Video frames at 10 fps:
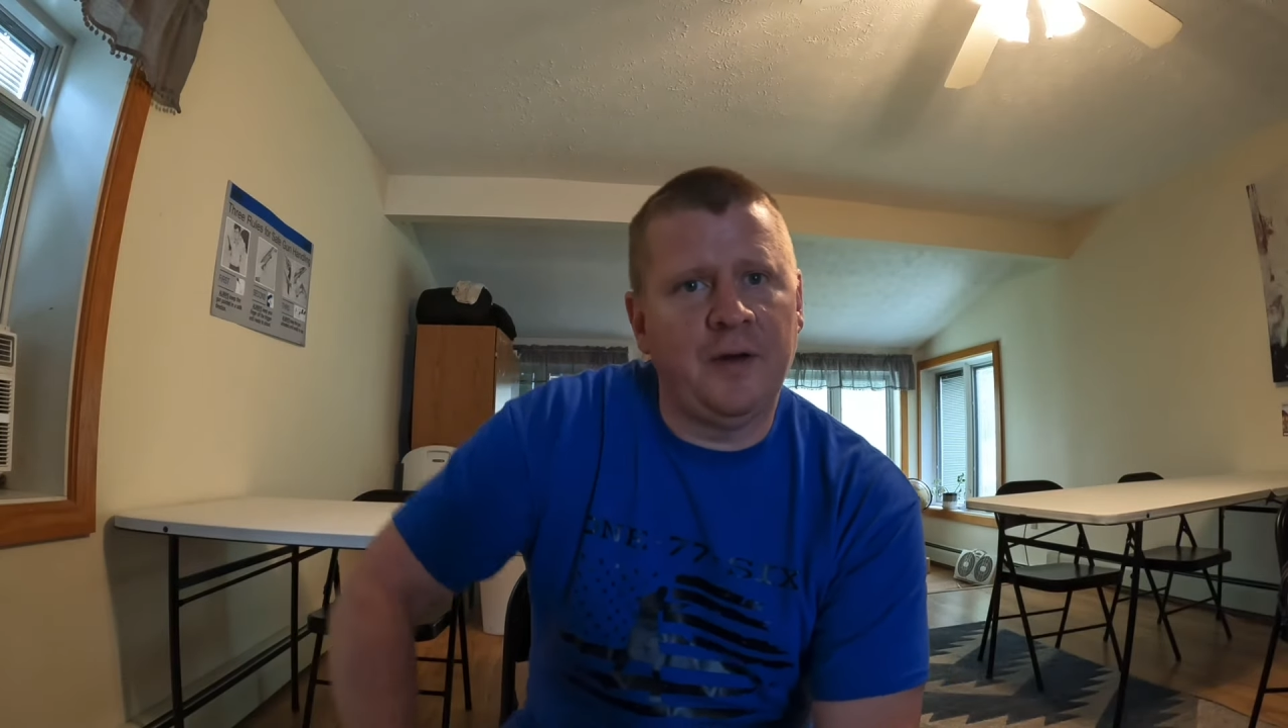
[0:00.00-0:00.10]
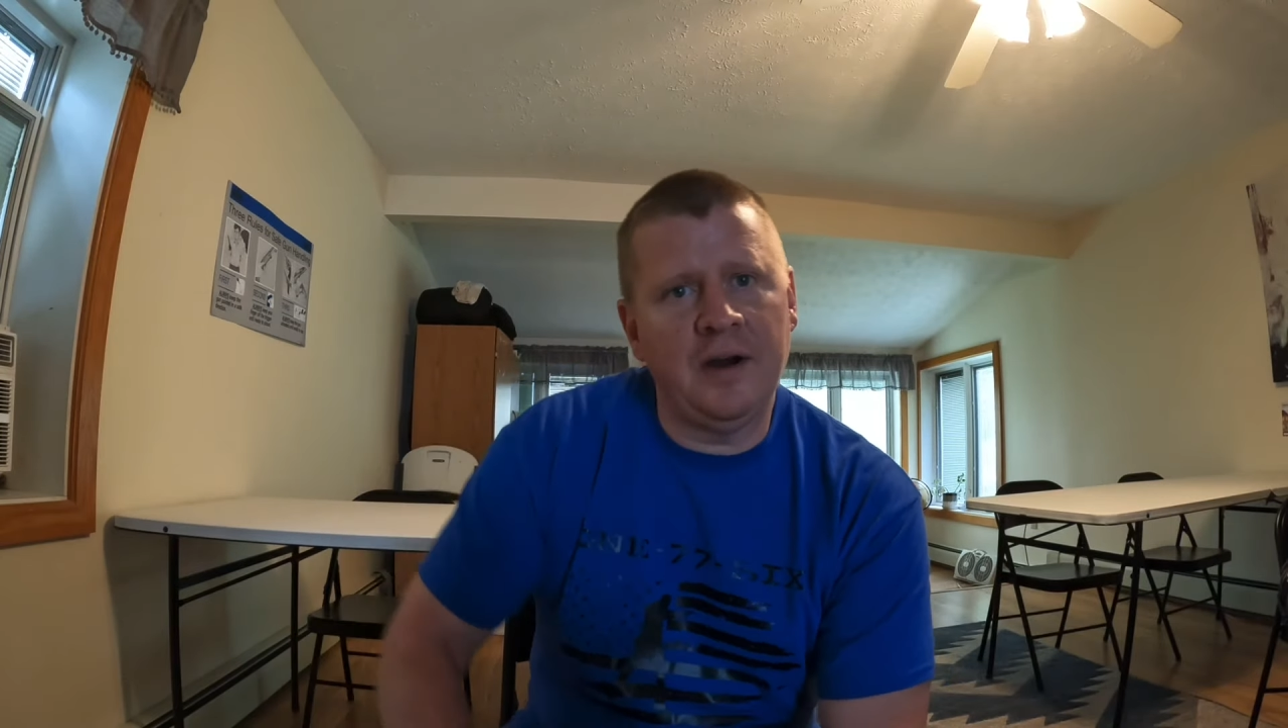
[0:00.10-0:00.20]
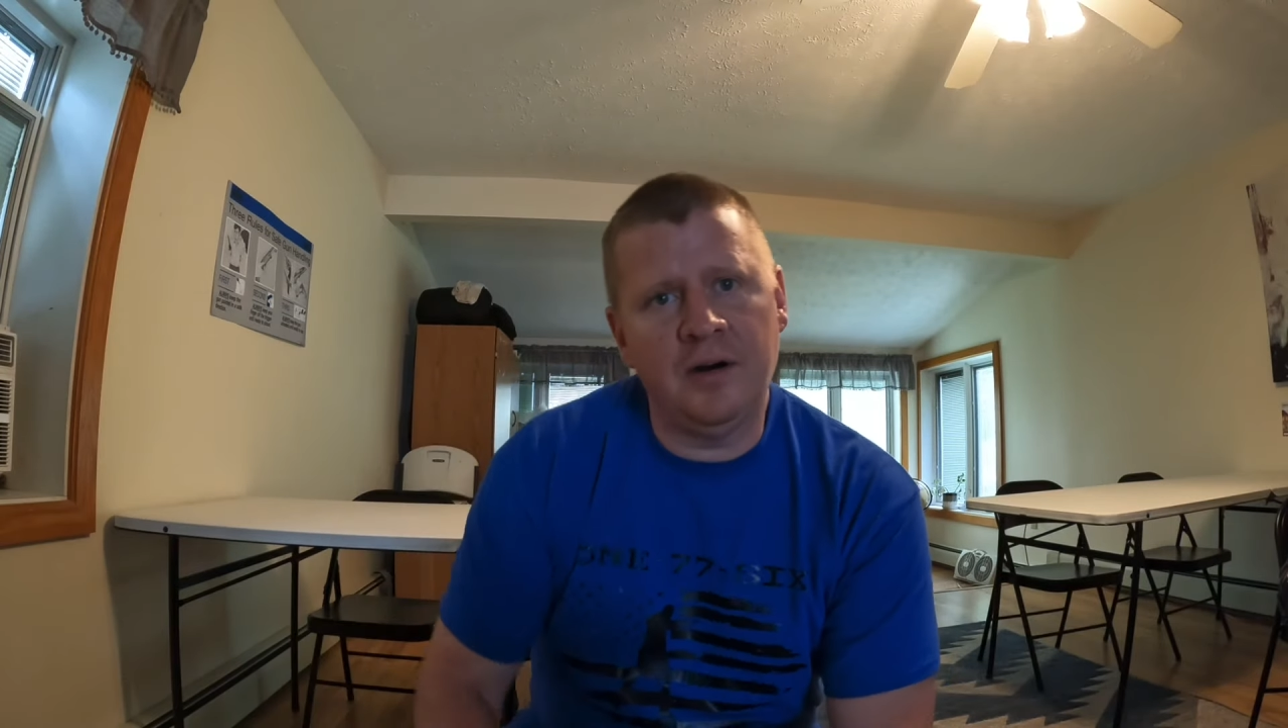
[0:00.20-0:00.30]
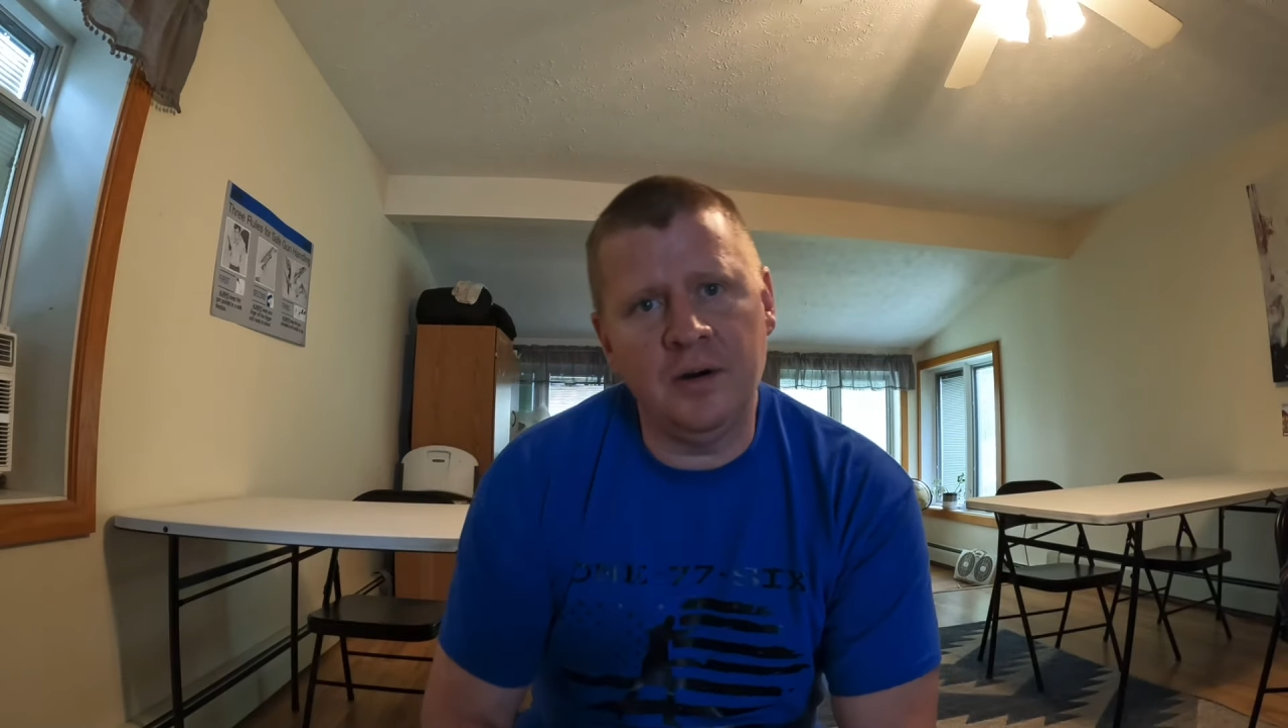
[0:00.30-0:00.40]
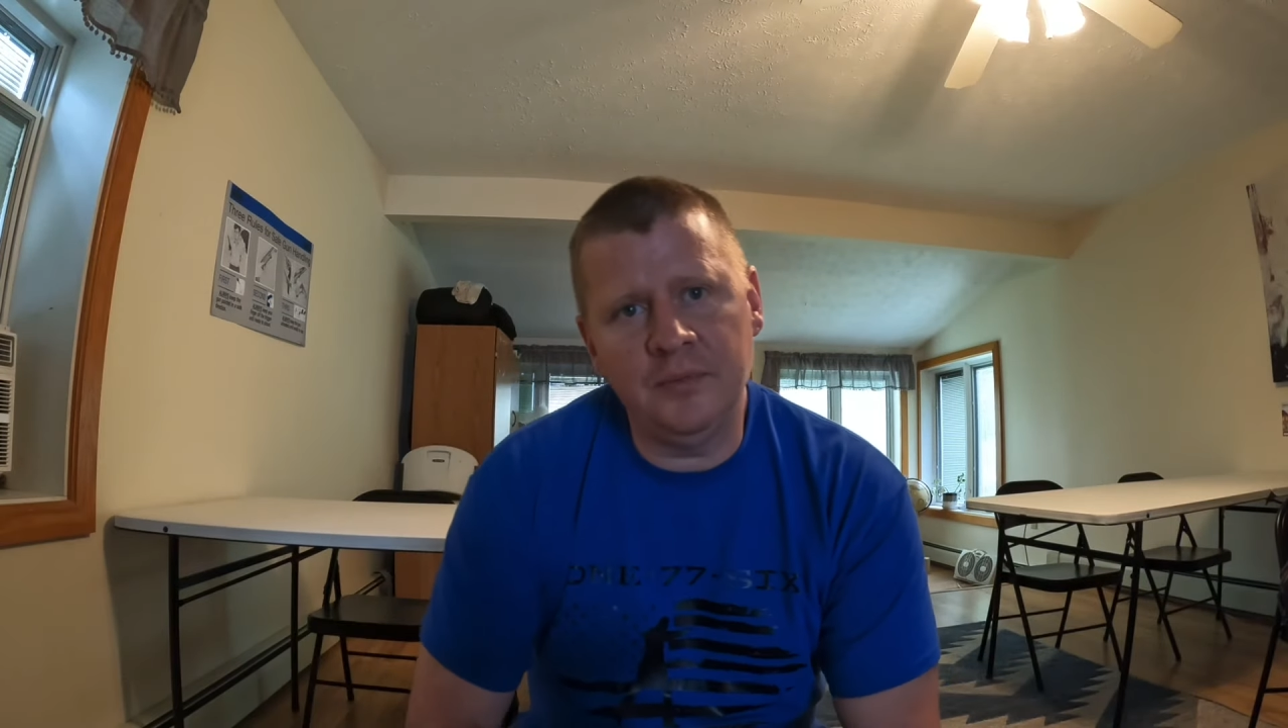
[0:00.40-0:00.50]

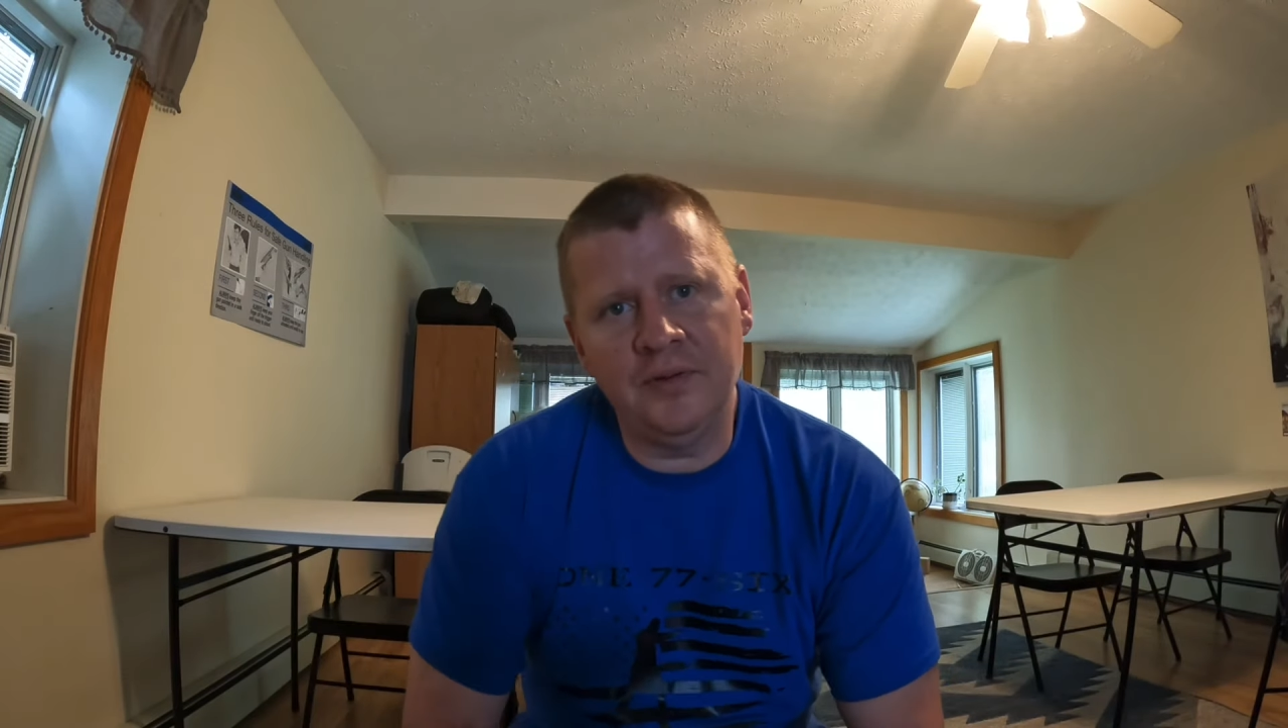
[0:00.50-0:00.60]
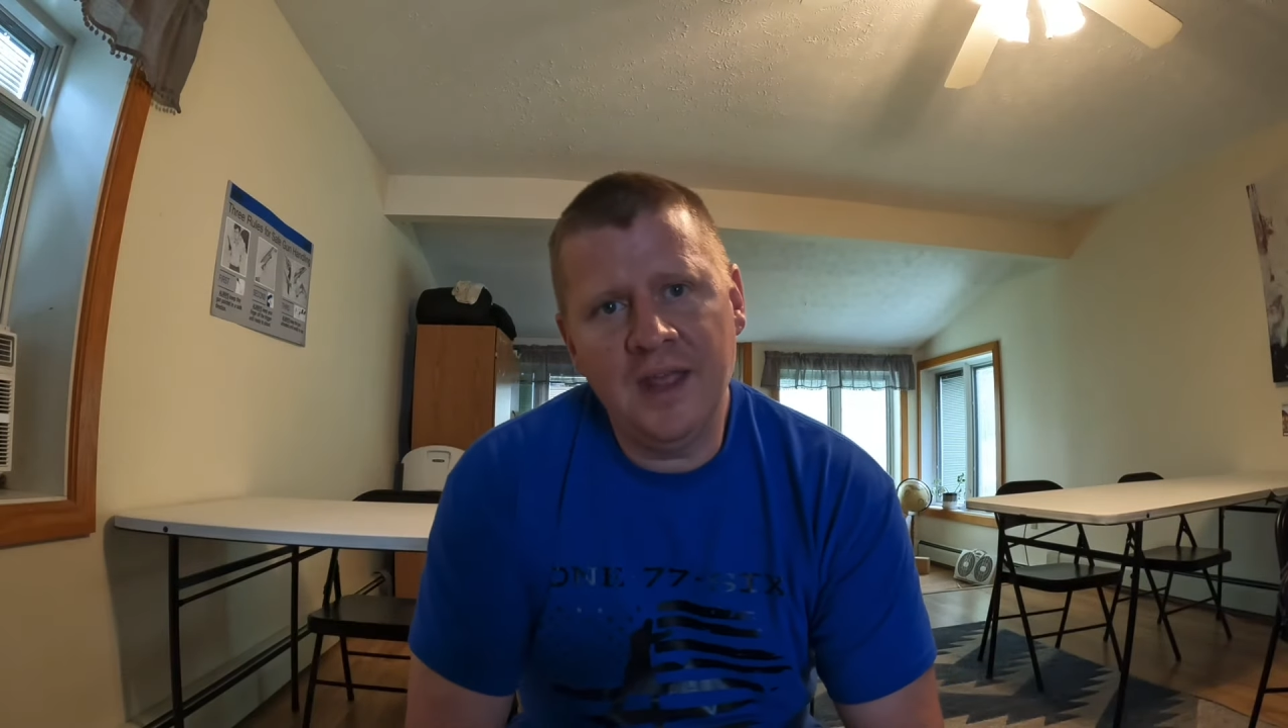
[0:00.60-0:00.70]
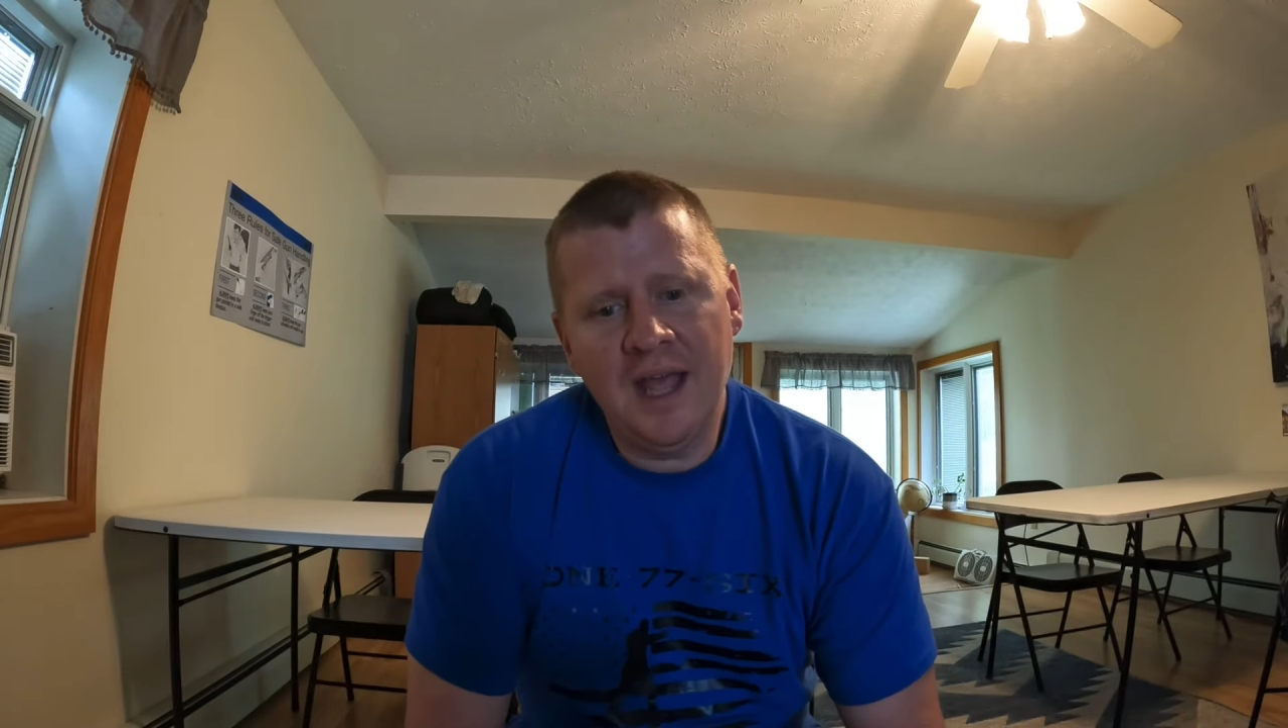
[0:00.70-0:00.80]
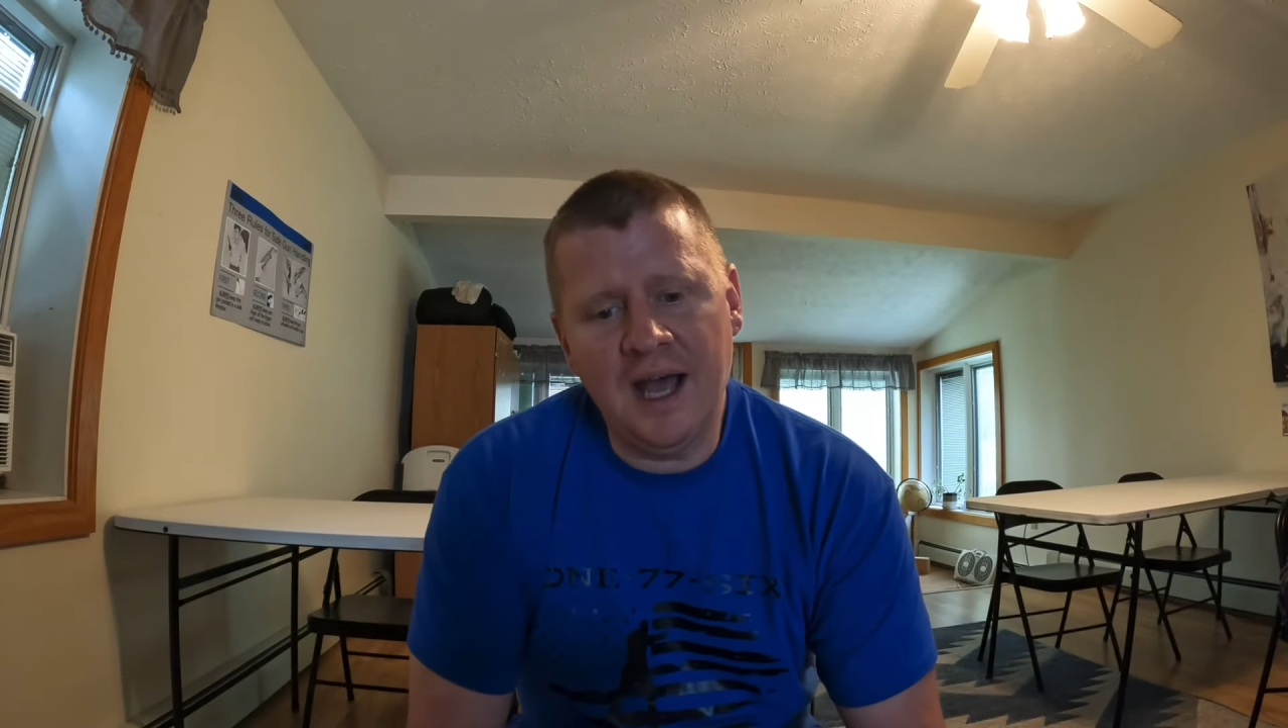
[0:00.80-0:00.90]
Firearms.